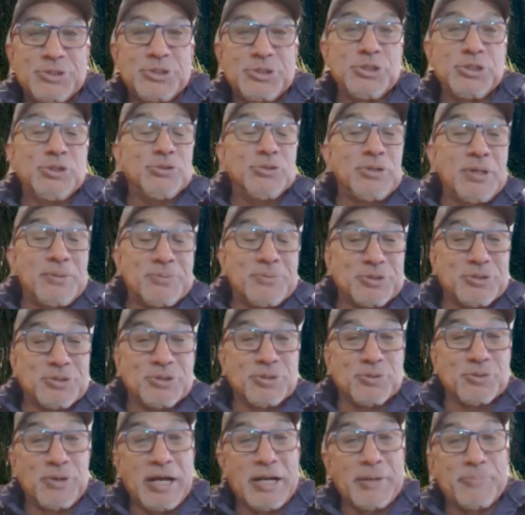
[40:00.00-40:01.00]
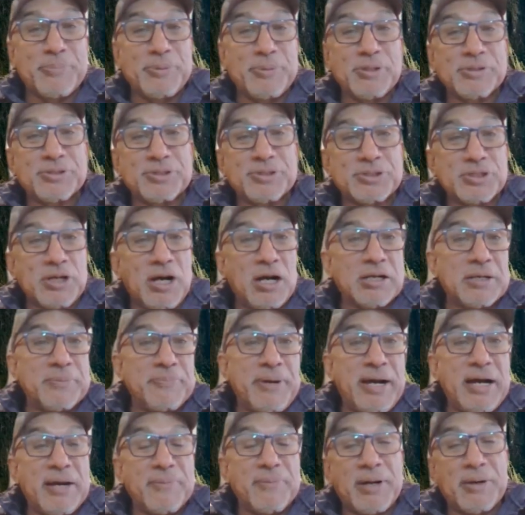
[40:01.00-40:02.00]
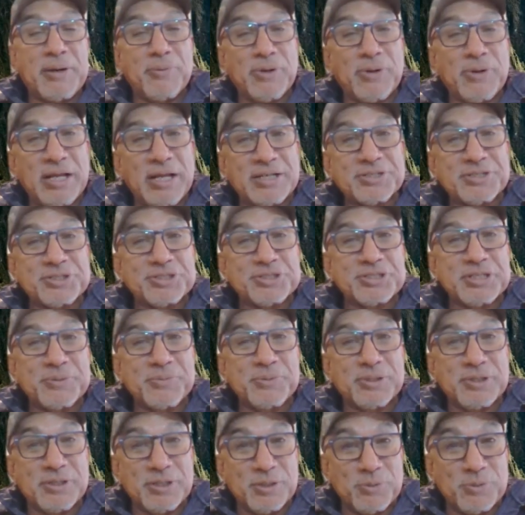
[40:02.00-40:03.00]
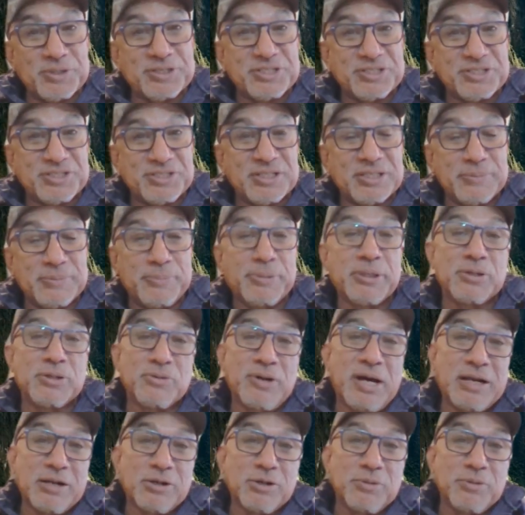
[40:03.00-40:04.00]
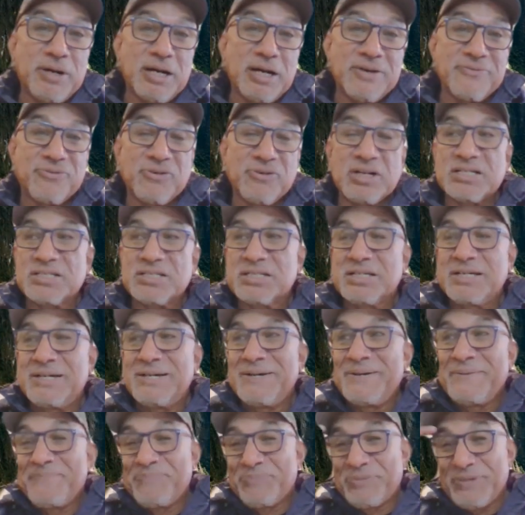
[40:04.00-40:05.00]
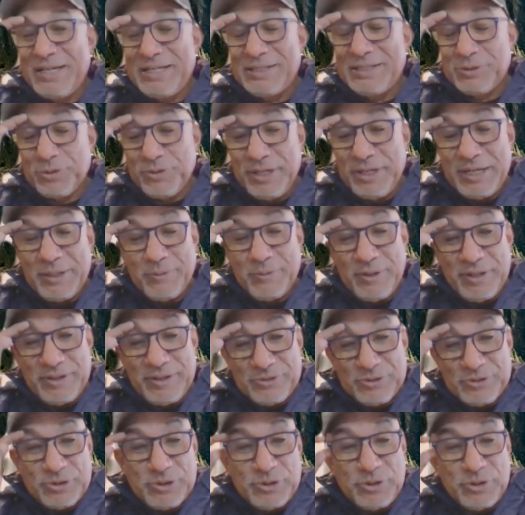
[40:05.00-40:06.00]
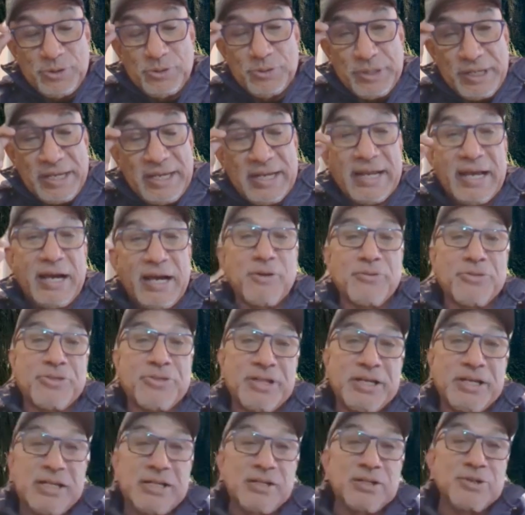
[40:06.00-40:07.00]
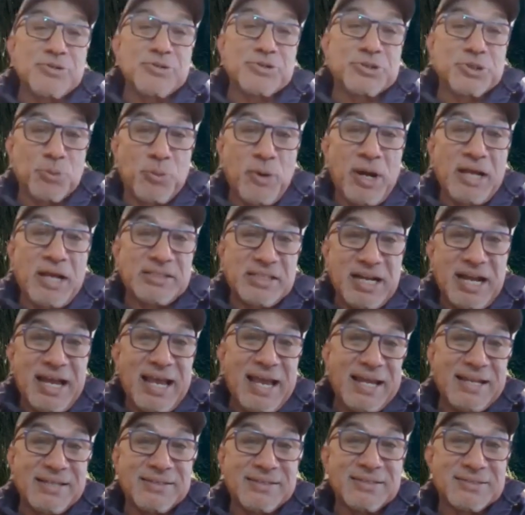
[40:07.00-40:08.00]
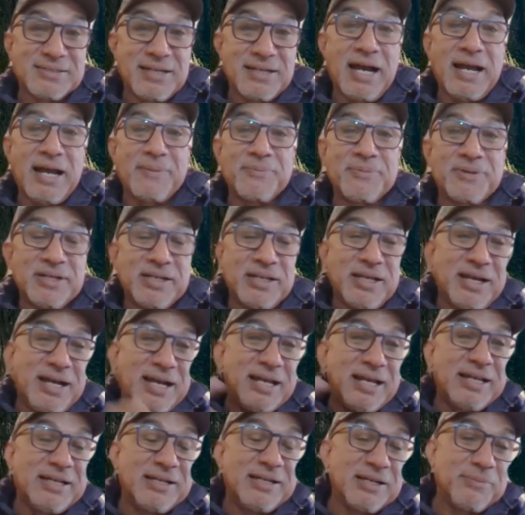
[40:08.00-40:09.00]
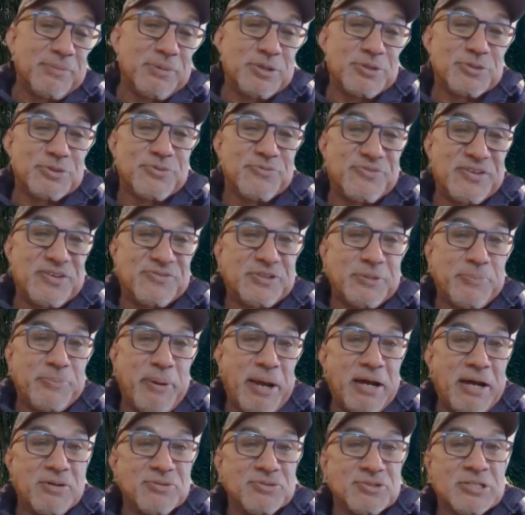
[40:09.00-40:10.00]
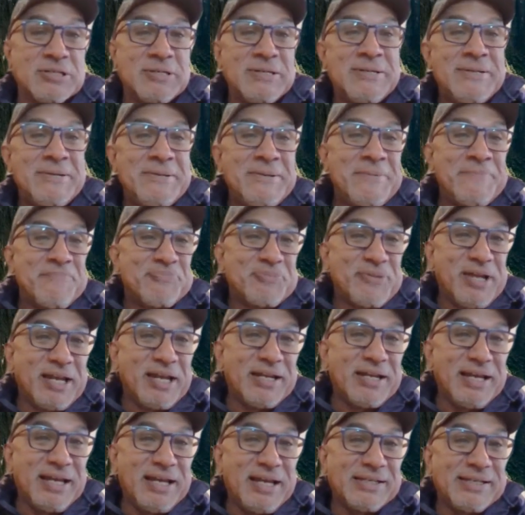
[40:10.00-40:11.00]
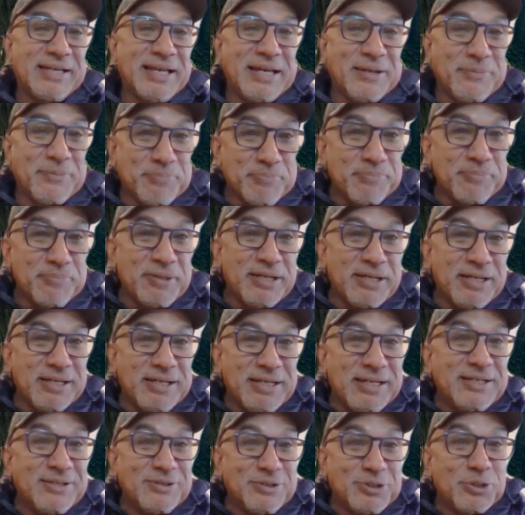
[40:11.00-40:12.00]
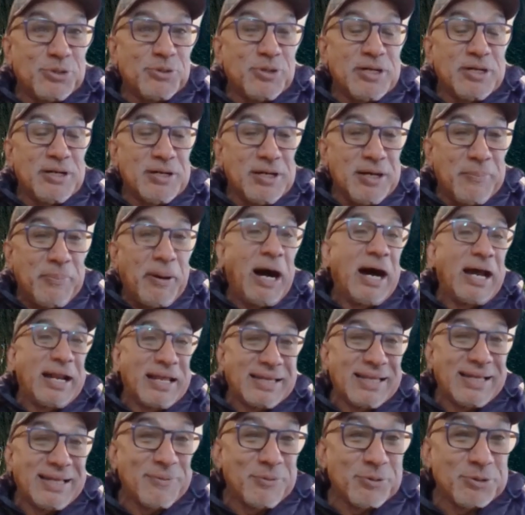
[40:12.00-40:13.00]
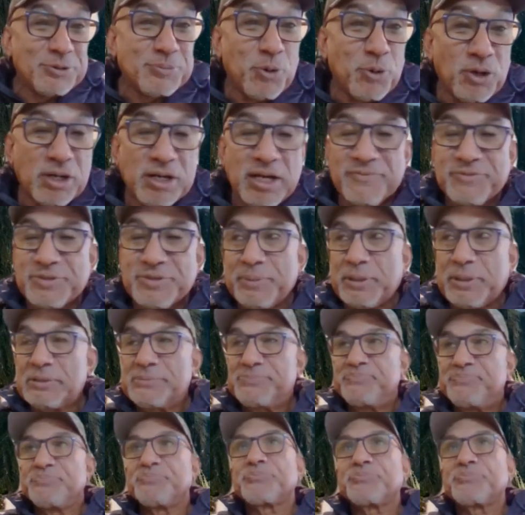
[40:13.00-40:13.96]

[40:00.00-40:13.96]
Two, I was going to write a book to talk about my relationship with her, which is in the book Radical Mindfulness. And three, it was to, to get healthy and lose the weight that I had at the time. And I ended up losing 50 pounds and, and getting into a, a body that was more comfortable.